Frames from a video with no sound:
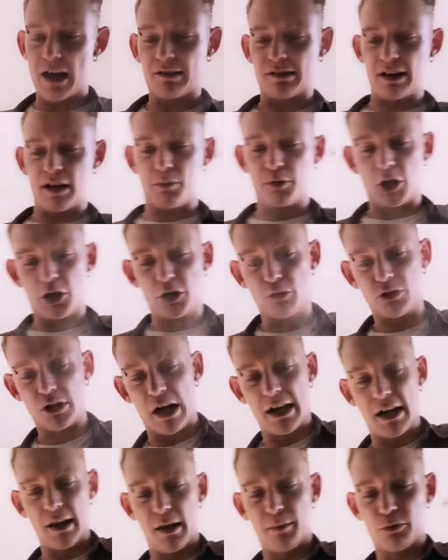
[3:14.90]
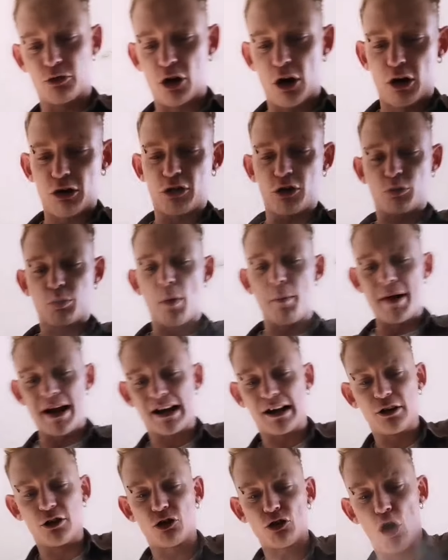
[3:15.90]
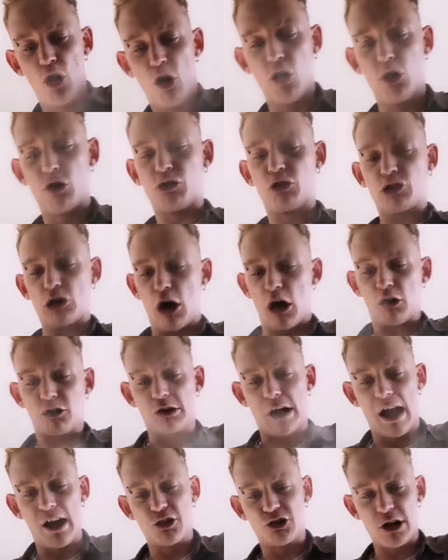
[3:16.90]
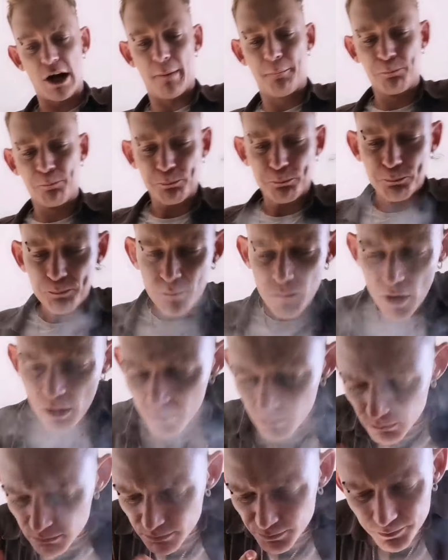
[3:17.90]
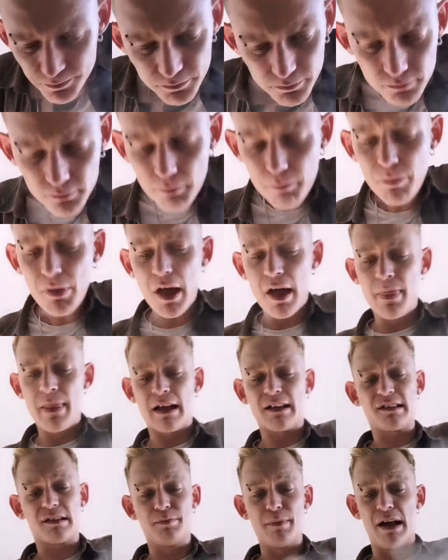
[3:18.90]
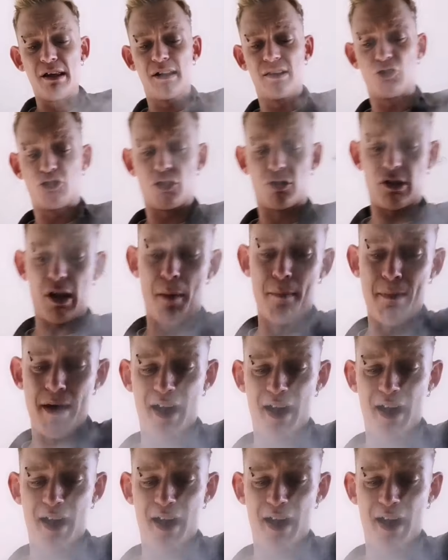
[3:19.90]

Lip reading: jars here, we're not using any of them sauces, we're making this own sauce, guys, yeah? And that smell is just